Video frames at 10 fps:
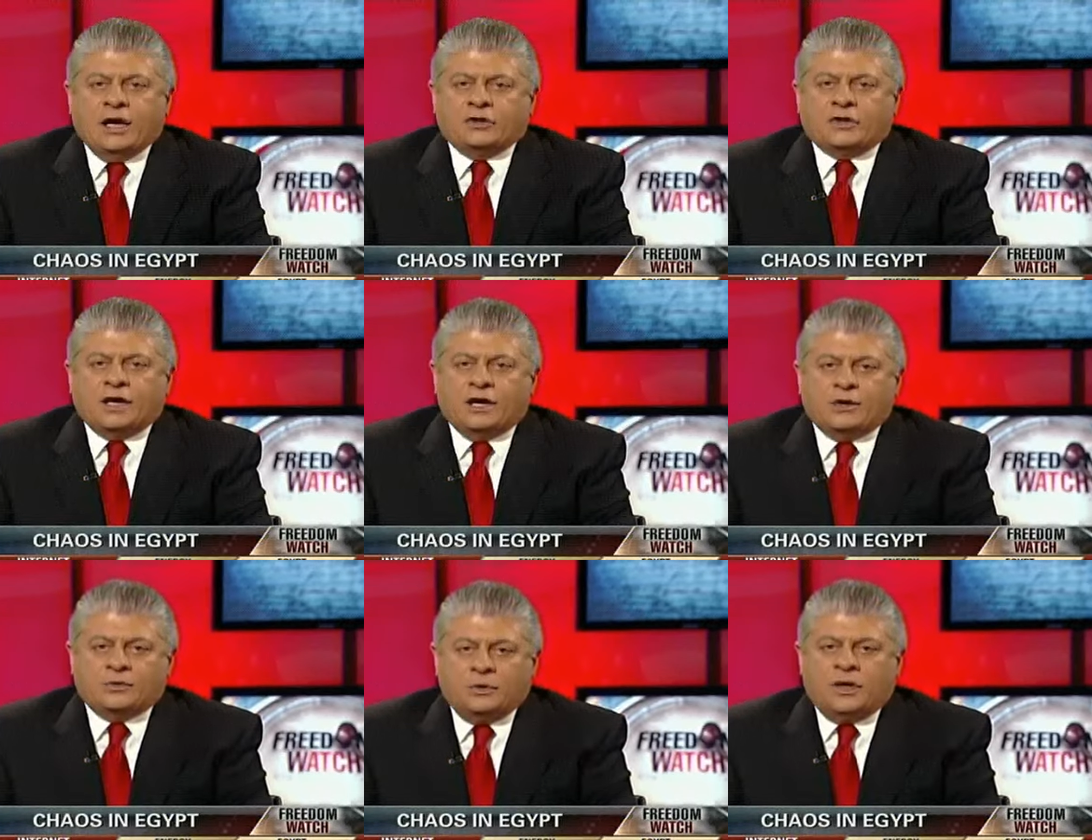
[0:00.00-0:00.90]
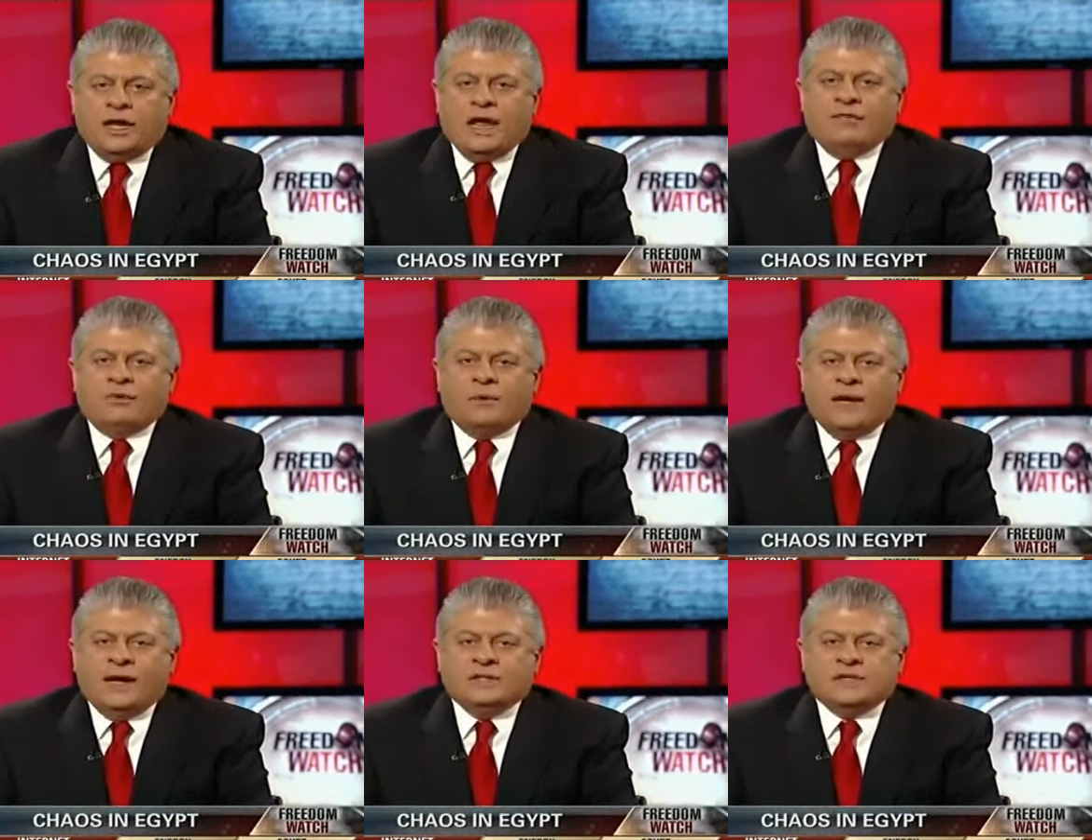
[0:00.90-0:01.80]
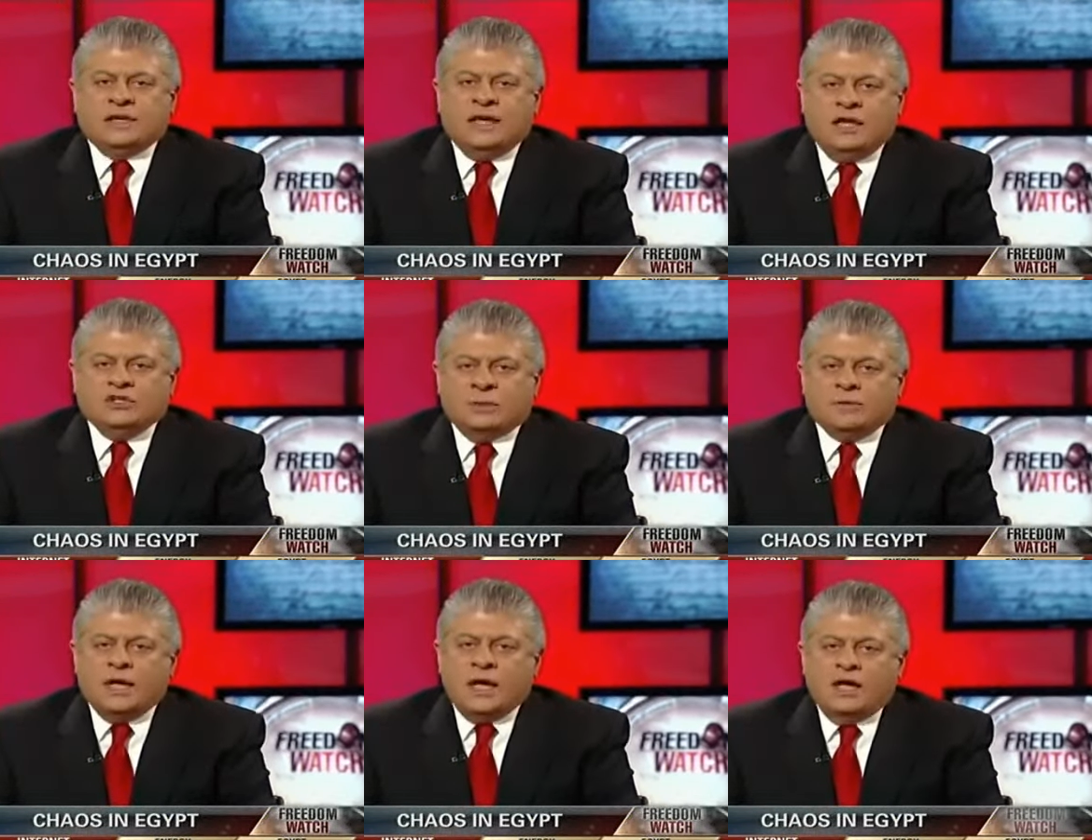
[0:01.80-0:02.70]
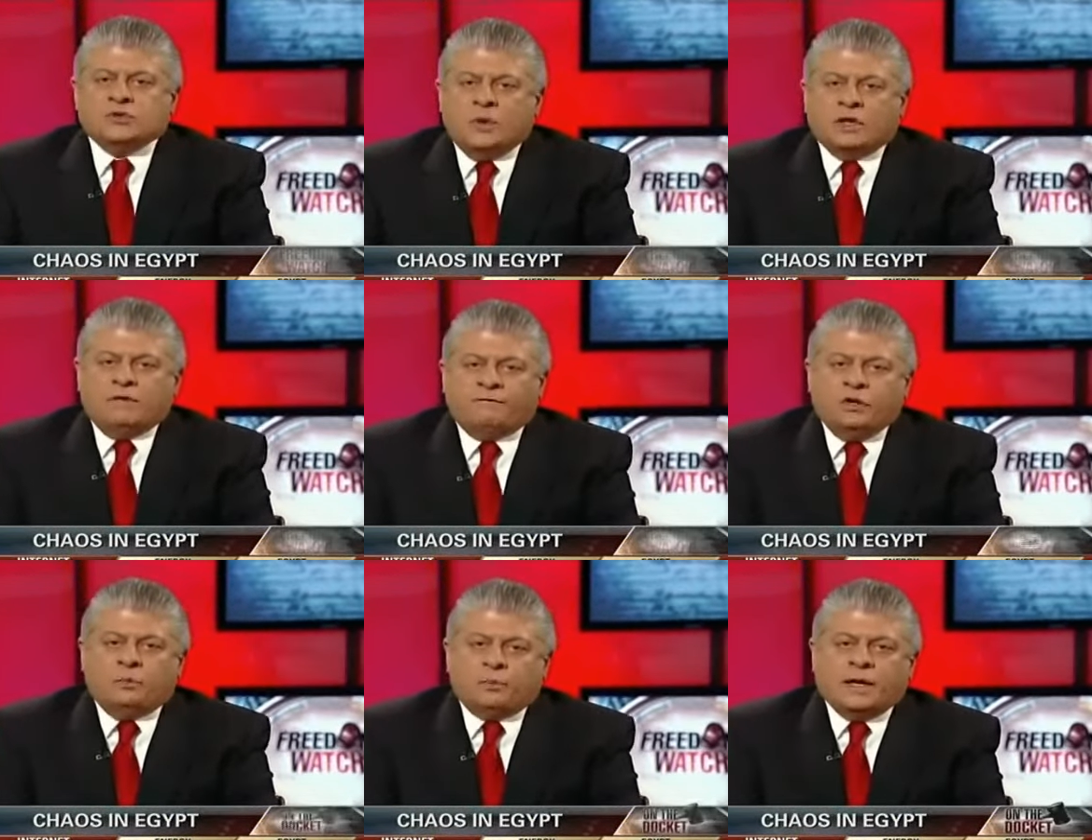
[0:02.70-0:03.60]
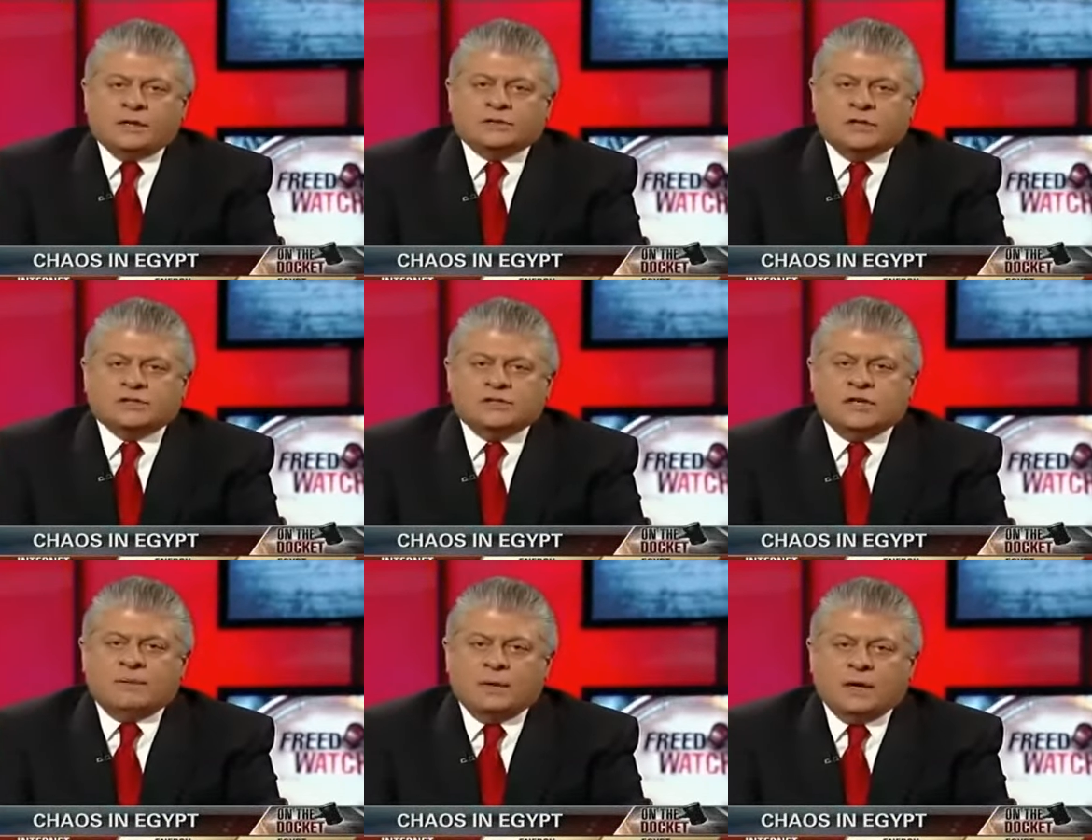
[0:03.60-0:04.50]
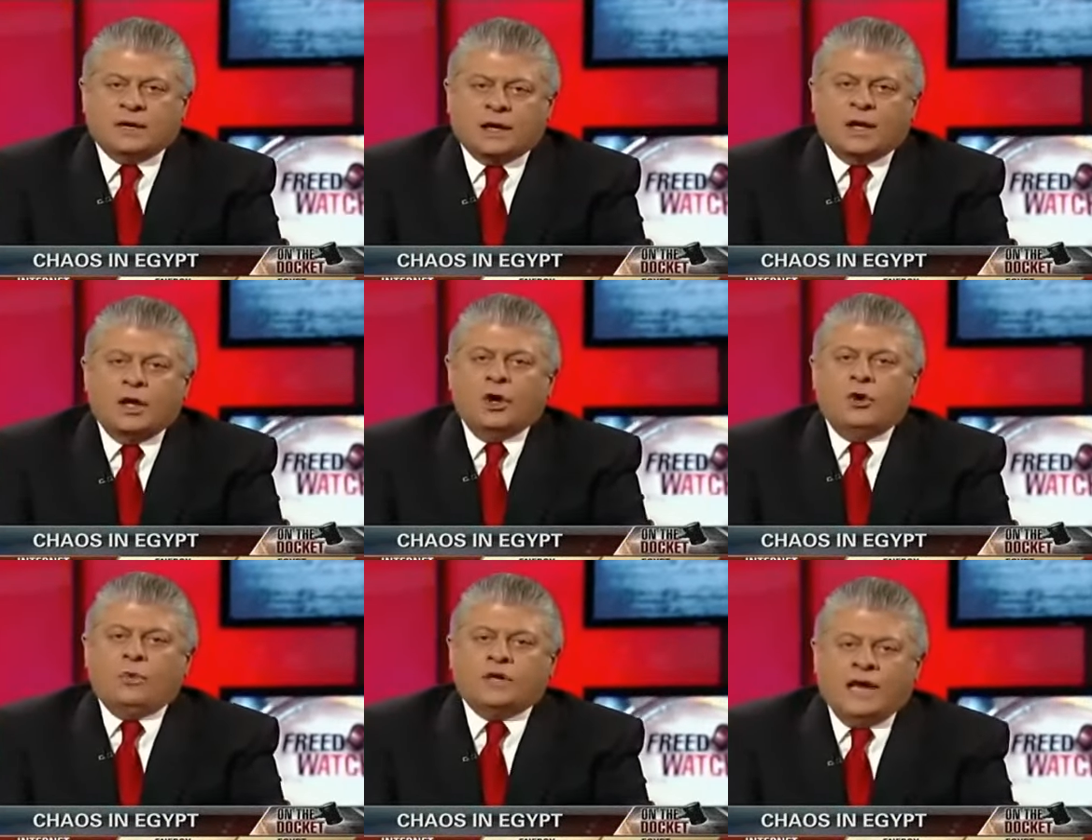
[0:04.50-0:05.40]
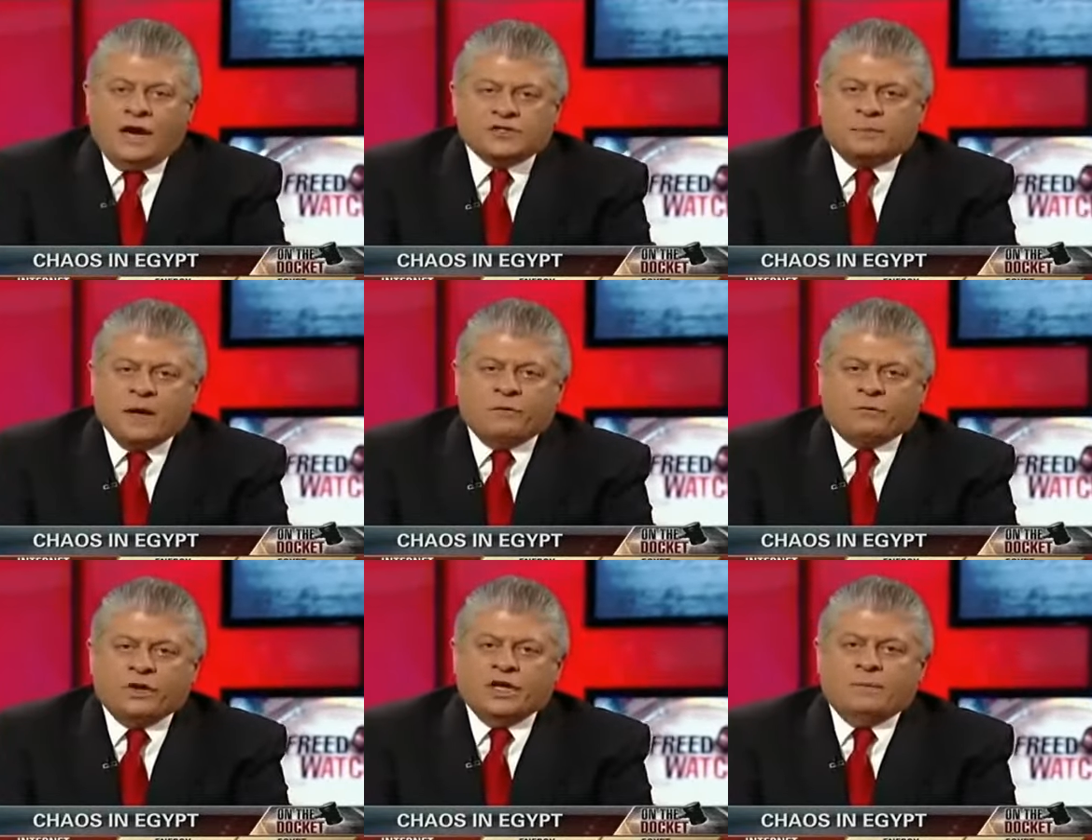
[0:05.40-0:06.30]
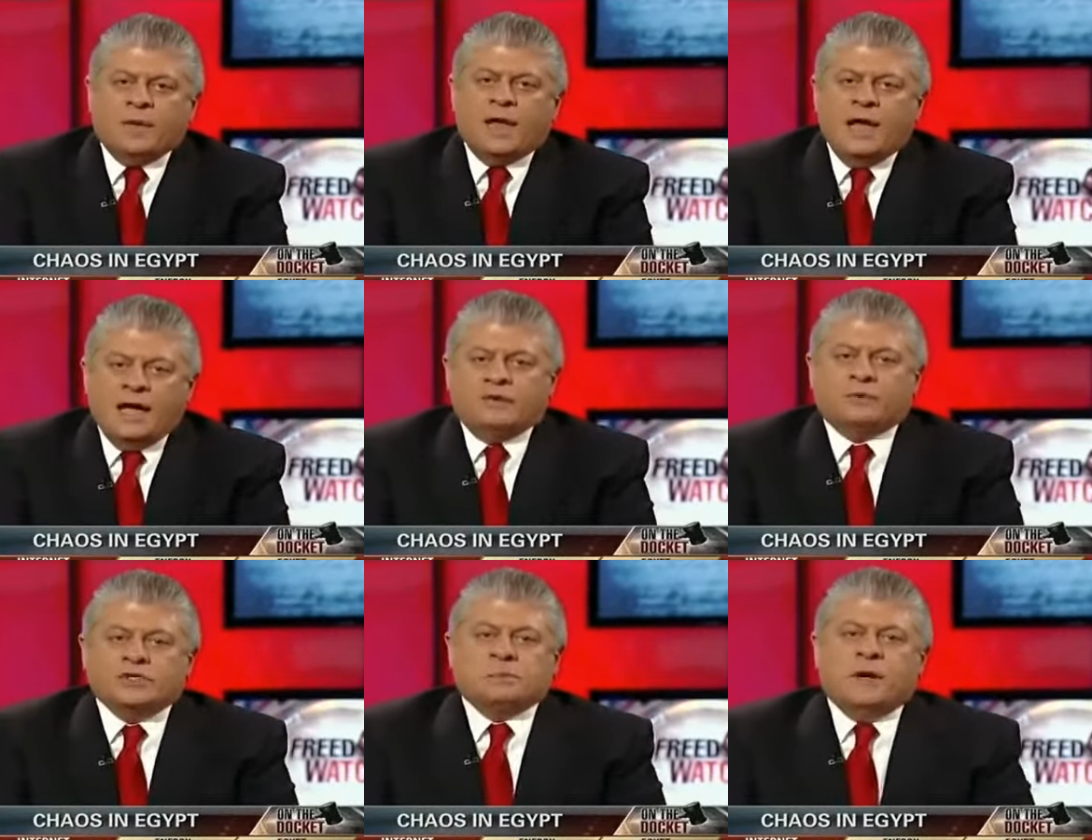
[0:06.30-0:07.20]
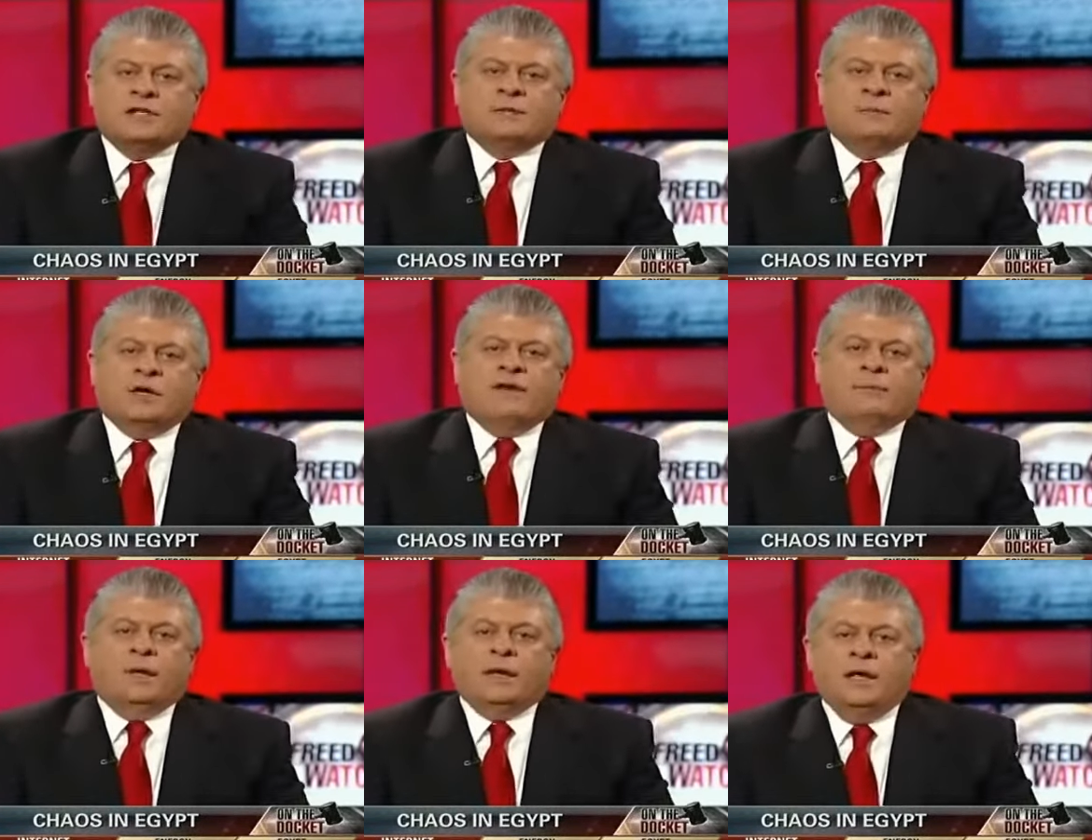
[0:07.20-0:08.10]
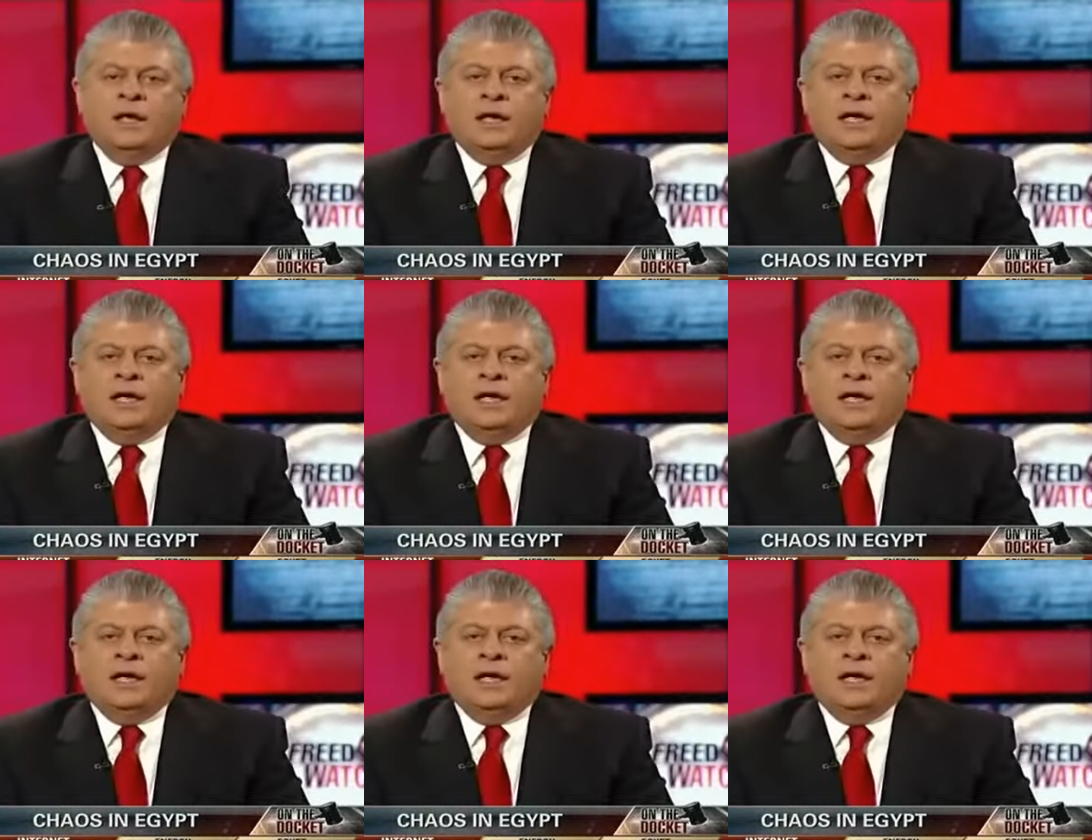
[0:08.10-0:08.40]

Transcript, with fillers: discuss the health care ruling and the riots in Egypt is one of the few politicians in America who cares about freedom and responsible government.